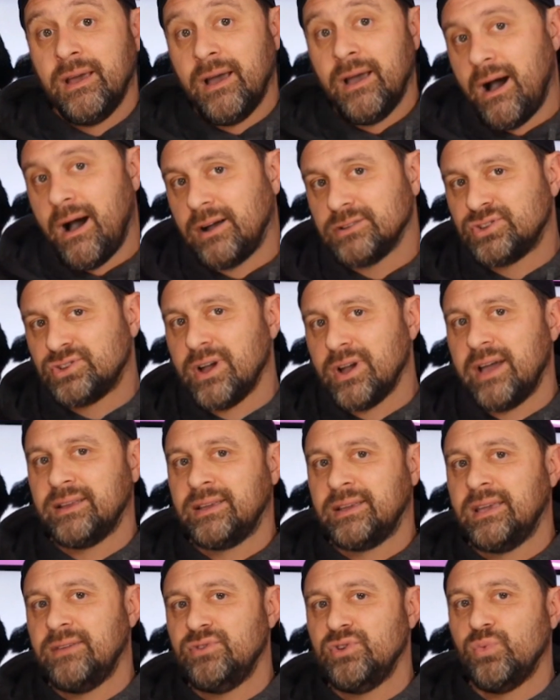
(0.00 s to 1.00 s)
I'll try to
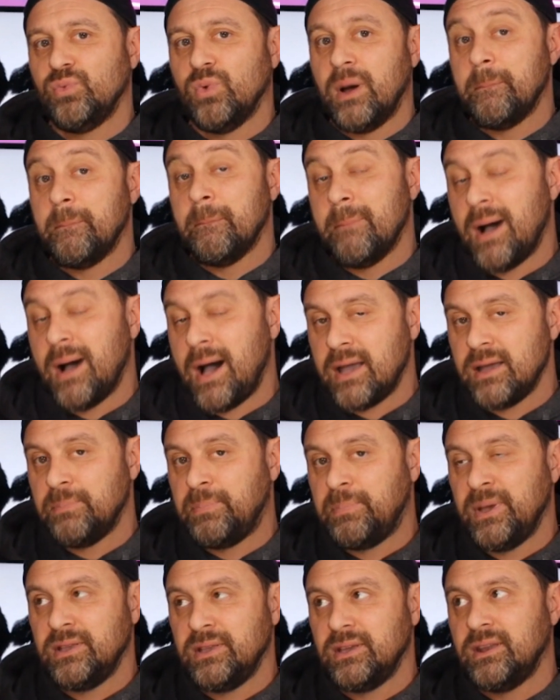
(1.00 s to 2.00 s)
give you what my
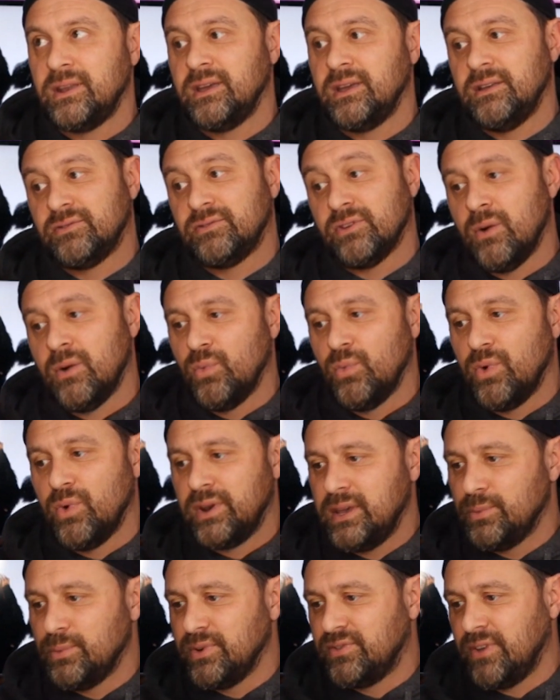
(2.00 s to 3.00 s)
opinion is on what he
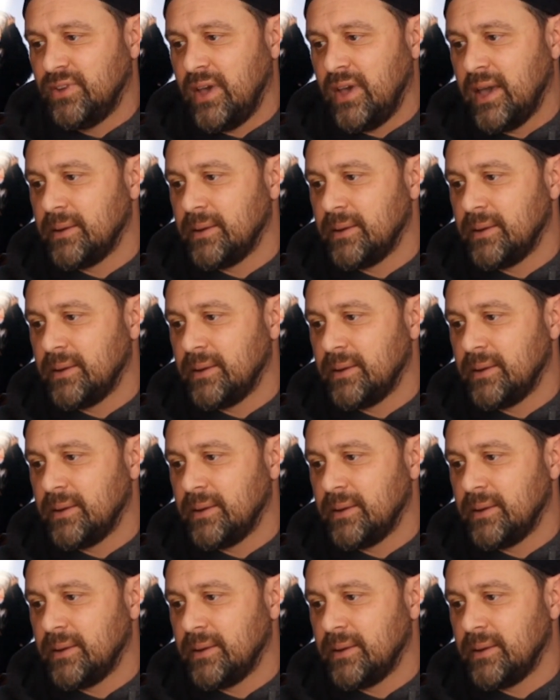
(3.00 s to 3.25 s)
was saying.